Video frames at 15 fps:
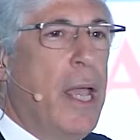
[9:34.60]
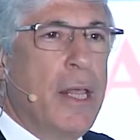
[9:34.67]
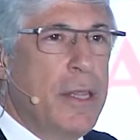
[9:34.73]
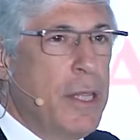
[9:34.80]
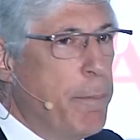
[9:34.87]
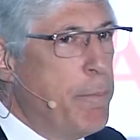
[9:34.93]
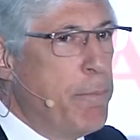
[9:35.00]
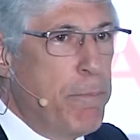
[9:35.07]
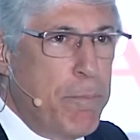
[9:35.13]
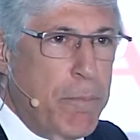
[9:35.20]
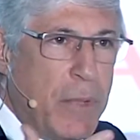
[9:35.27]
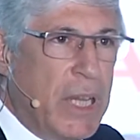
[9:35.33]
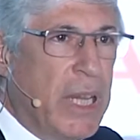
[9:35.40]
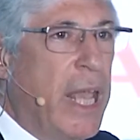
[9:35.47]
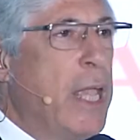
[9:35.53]
The
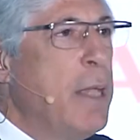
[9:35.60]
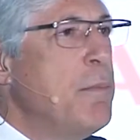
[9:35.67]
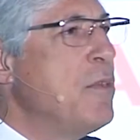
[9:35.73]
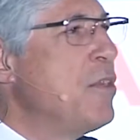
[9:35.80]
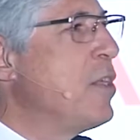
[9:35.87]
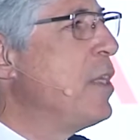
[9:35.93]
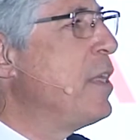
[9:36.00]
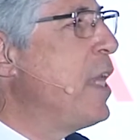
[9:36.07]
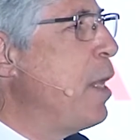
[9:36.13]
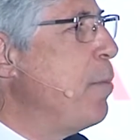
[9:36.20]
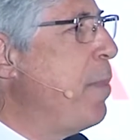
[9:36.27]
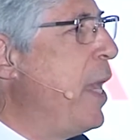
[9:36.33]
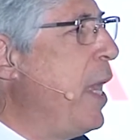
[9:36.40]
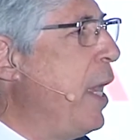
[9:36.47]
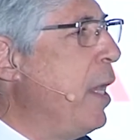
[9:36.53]
claims that they
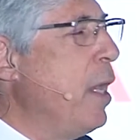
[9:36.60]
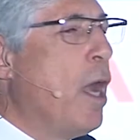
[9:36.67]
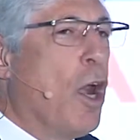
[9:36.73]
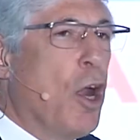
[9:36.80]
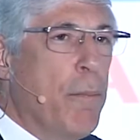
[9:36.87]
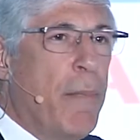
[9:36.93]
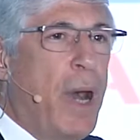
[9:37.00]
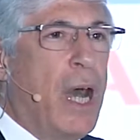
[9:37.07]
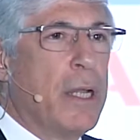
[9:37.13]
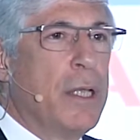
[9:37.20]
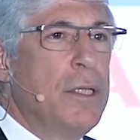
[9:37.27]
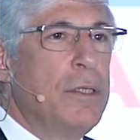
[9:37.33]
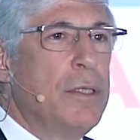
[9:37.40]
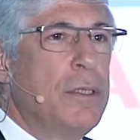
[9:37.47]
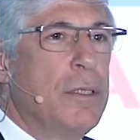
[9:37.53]
pay are
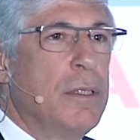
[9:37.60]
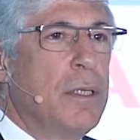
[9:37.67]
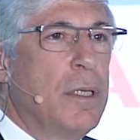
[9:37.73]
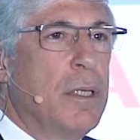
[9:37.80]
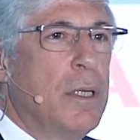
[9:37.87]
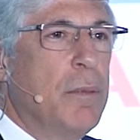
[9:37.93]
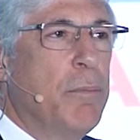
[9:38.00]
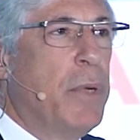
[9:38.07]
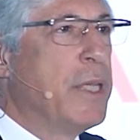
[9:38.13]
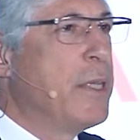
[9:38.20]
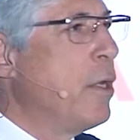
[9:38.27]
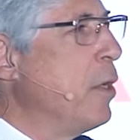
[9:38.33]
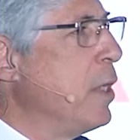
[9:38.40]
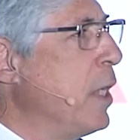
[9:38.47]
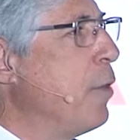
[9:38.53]
modest, but
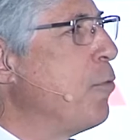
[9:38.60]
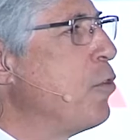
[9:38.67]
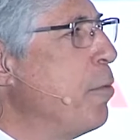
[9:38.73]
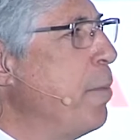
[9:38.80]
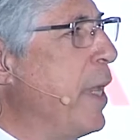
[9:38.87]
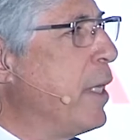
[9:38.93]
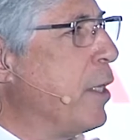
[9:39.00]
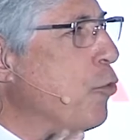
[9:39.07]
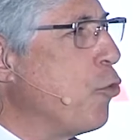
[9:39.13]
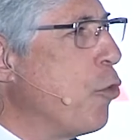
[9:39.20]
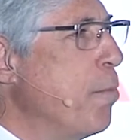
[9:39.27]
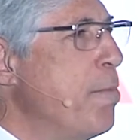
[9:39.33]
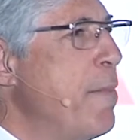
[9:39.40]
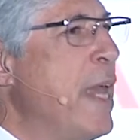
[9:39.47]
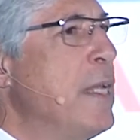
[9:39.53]
they're enough to make a
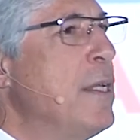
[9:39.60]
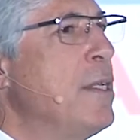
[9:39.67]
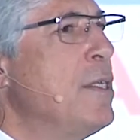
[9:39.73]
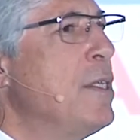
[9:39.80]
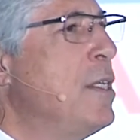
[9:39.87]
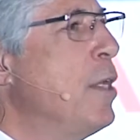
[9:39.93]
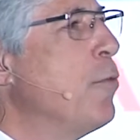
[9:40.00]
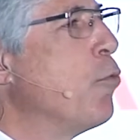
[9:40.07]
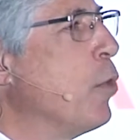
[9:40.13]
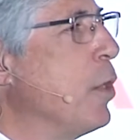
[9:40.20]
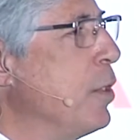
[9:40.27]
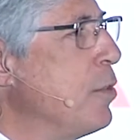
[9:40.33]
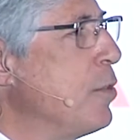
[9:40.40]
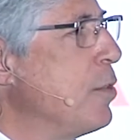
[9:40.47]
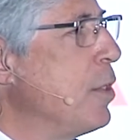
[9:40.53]
tremendous
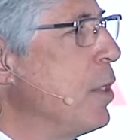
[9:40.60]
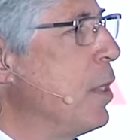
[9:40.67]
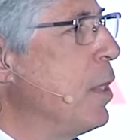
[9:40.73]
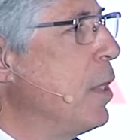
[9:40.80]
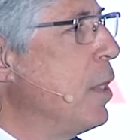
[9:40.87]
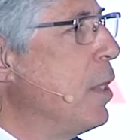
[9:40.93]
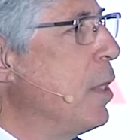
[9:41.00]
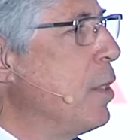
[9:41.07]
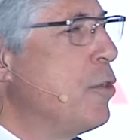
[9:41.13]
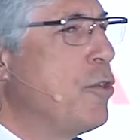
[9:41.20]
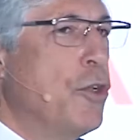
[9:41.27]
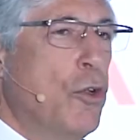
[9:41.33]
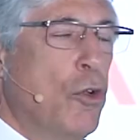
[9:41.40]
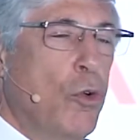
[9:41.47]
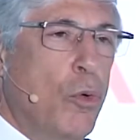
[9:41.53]
difference
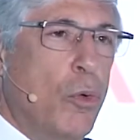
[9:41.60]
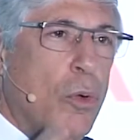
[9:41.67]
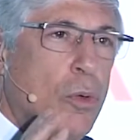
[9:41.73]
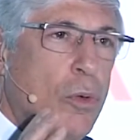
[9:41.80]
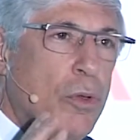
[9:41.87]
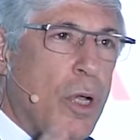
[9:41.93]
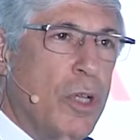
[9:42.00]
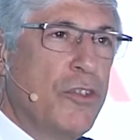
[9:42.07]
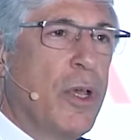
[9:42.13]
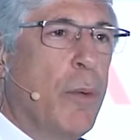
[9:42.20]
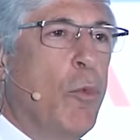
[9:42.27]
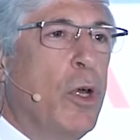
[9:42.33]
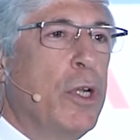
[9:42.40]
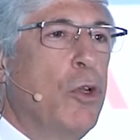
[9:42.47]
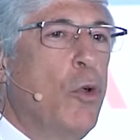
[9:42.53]
to
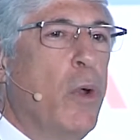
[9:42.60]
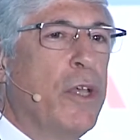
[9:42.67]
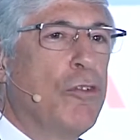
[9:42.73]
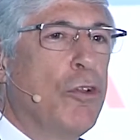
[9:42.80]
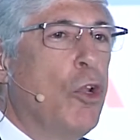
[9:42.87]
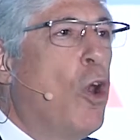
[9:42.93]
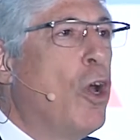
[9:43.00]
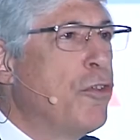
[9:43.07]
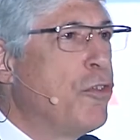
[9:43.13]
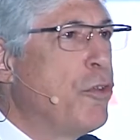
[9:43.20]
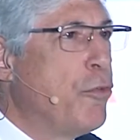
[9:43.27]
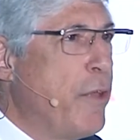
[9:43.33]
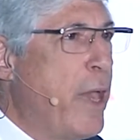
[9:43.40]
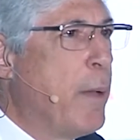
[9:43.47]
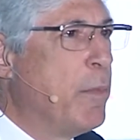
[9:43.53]
someone who has lost a
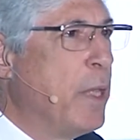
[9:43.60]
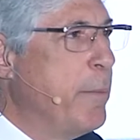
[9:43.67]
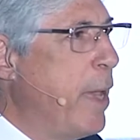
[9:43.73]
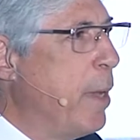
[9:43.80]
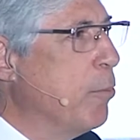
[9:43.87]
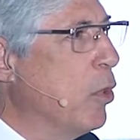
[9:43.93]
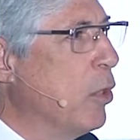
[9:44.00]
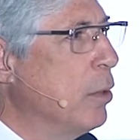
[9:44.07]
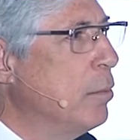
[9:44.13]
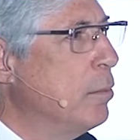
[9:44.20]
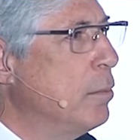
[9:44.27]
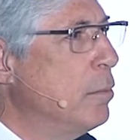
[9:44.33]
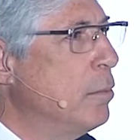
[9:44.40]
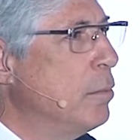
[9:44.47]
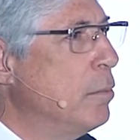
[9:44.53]
family member
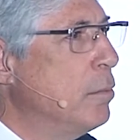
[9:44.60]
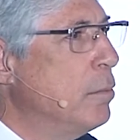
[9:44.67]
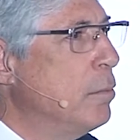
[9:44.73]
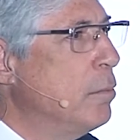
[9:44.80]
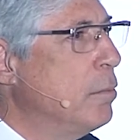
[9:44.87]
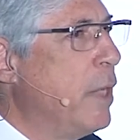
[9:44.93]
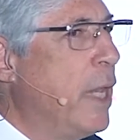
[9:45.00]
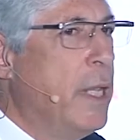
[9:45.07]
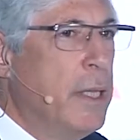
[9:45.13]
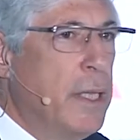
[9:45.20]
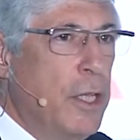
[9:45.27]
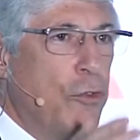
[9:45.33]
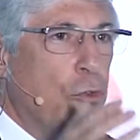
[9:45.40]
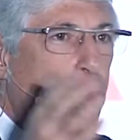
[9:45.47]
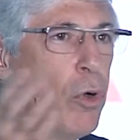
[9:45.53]
in
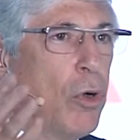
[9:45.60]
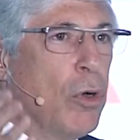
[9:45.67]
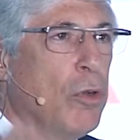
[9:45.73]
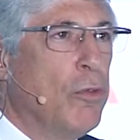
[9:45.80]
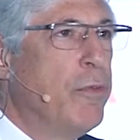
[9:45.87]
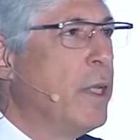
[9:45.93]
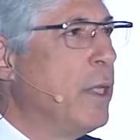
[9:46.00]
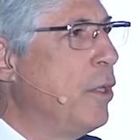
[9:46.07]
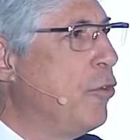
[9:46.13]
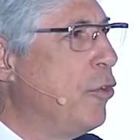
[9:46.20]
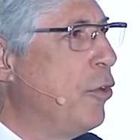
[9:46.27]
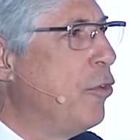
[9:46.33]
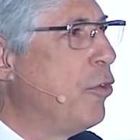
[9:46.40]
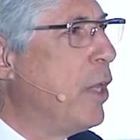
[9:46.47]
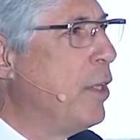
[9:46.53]
these rural
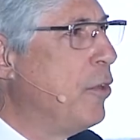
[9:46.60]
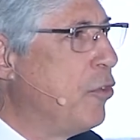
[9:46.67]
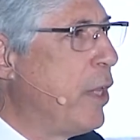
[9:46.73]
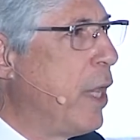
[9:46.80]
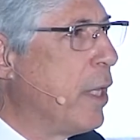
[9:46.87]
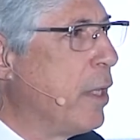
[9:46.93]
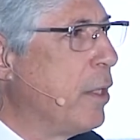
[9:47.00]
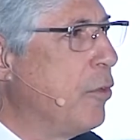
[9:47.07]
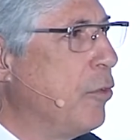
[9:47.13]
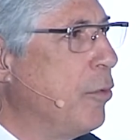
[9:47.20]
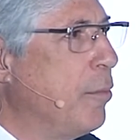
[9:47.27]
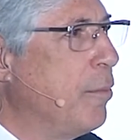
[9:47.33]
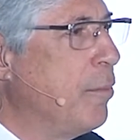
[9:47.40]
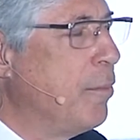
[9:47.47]
villages and settings.